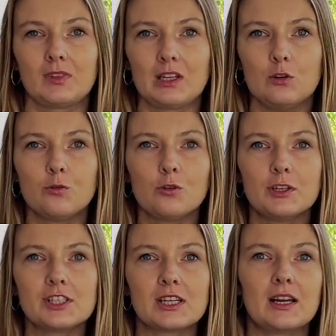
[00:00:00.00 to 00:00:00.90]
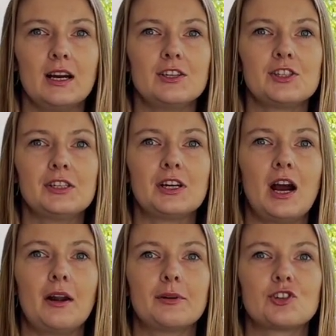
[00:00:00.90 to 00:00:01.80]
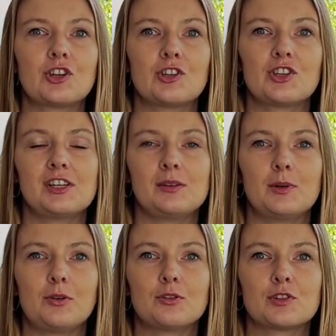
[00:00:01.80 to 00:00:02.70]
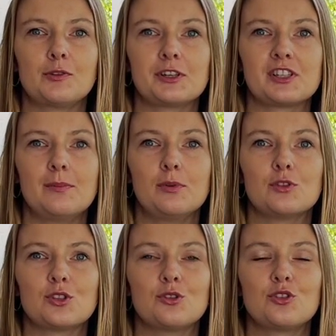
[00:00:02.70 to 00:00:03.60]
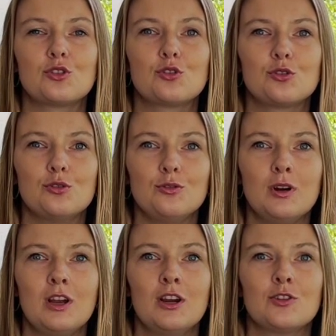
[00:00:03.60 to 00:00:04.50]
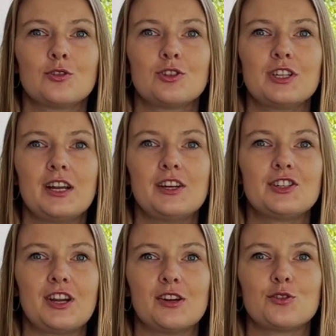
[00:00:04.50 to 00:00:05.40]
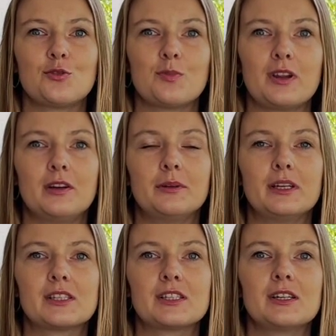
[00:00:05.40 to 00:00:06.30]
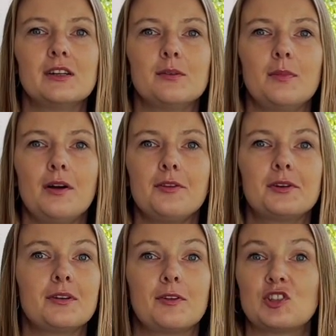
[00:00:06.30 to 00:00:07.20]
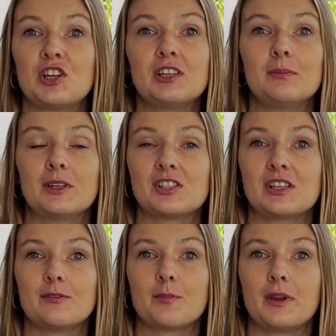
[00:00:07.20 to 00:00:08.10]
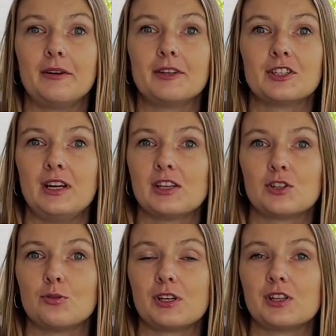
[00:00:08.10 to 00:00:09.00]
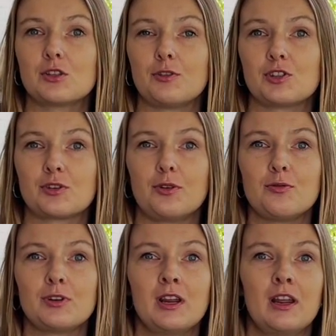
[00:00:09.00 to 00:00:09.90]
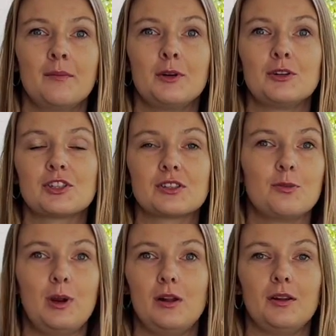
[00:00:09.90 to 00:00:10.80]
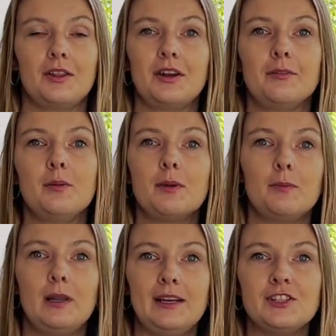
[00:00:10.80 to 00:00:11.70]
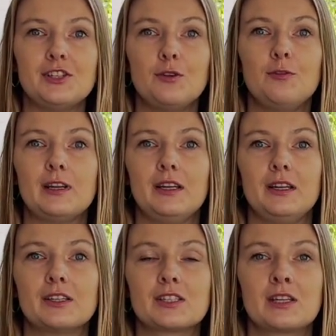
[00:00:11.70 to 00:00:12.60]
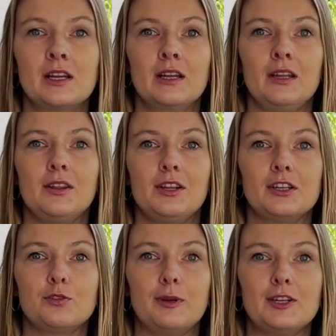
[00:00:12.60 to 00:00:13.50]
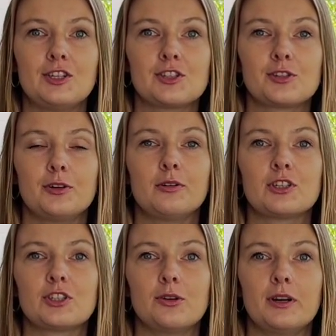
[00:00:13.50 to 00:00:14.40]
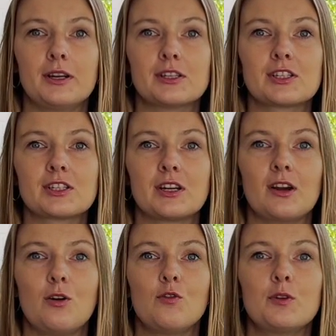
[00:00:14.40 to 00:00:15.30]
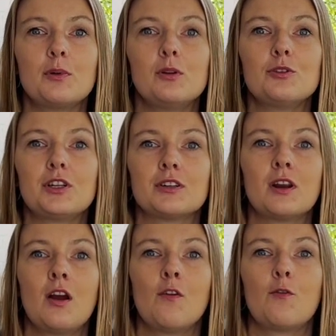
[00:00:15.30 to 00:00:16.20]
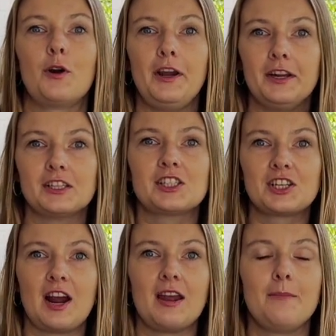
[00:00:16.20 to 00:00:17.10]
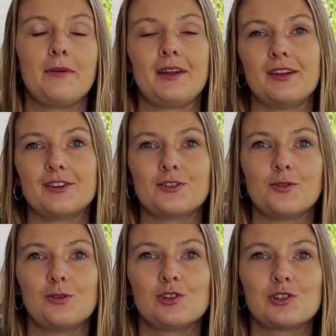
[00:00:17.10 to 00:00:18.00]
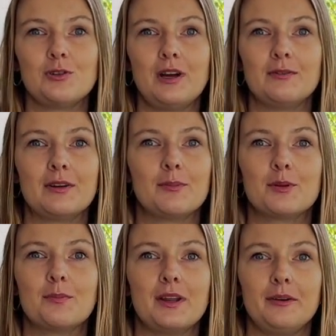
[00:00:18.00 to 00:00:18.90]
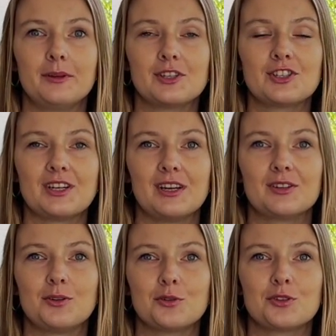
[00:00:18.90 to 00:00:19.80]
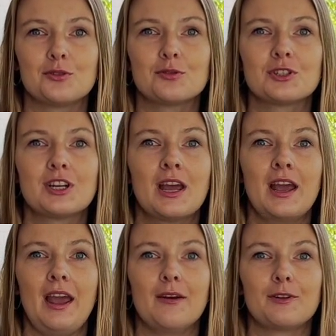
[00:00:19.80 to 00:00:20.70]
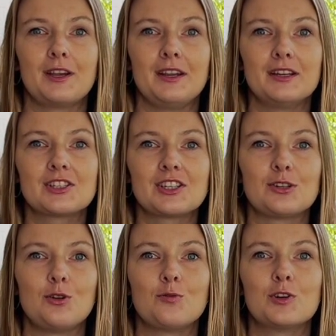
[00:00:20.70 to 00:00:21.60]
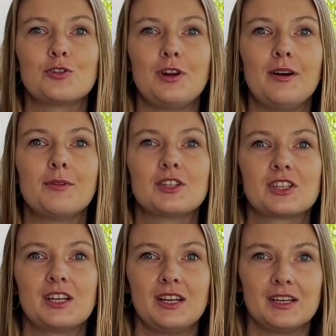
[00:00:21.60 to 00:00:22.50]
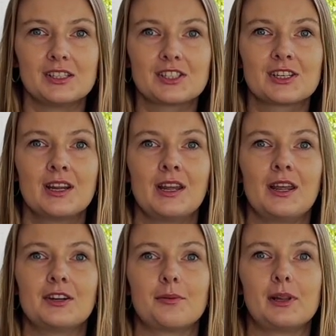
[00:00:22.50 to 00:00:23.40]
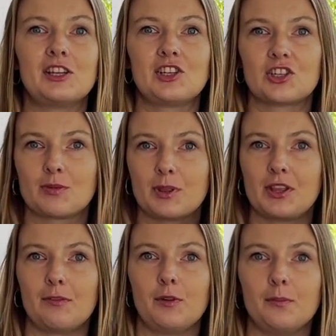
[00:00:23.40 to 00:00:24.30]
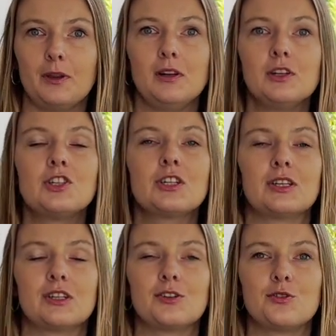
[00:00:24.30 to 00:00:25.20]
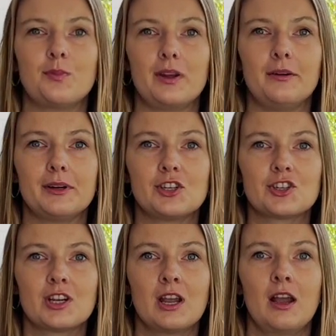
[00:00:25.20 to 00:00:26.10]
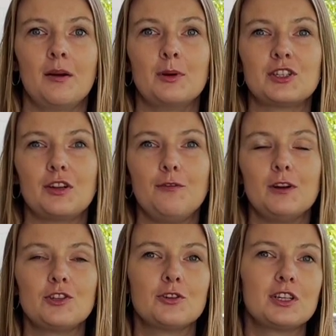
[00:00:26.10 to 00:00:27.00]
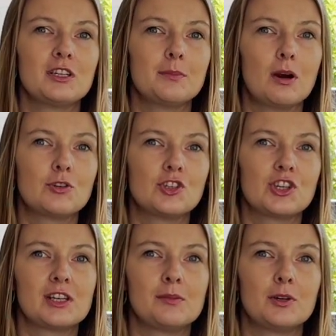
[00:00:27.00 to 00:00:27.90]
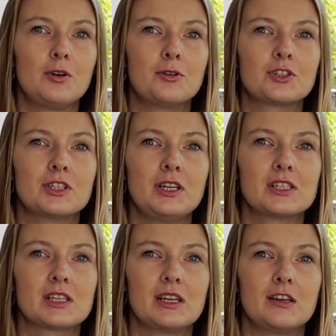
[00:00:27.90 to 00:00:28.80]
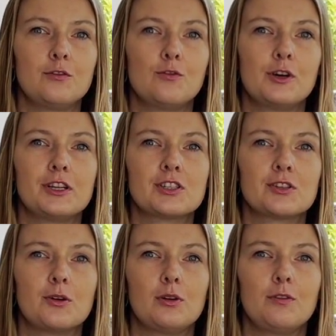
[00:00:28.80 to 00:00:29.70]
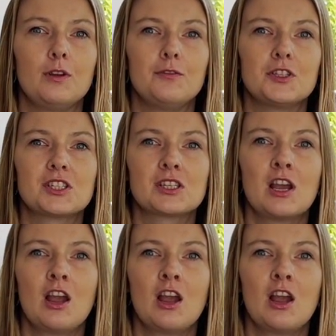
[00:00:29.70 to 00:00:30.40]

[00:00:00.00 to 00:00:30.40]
Of course, I can't encourage a gentleman who is, for example, 32 to date and to marry a single mother if a gentleman is never married and has no kids of his own. Because, well, there will be plenty of ladies in their 20s, early 30s uh, who would be looking for his type and who also have never been married and who don't have kids and who want to have these kids in a relationship that they will build in a new marriage. But if we are talking about a gentleman who is in his late 40s, early 50s,